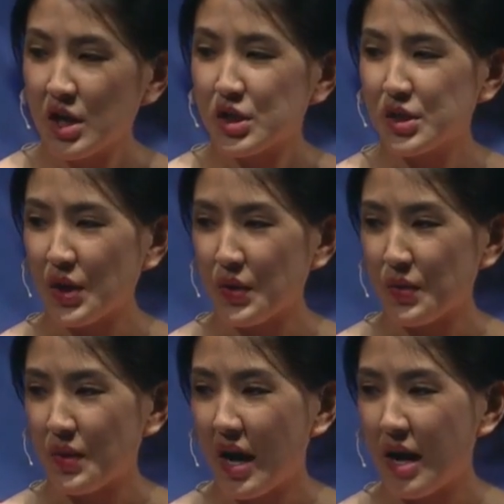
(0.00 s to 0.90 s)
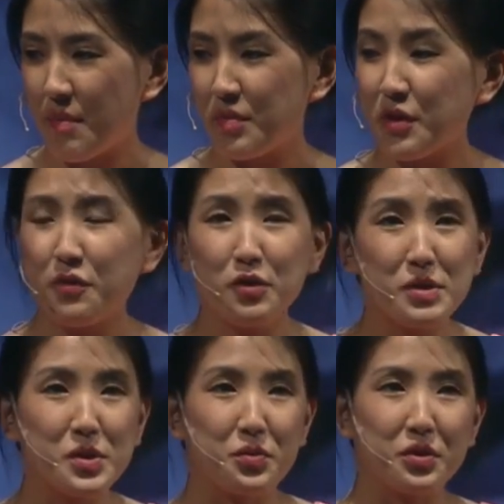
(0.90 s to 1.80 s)
So the
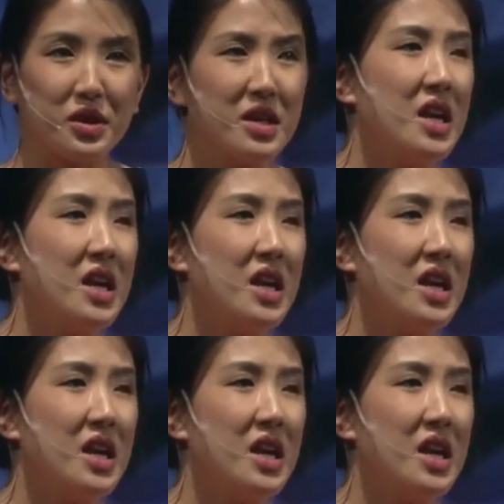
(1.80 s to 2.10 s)
first rule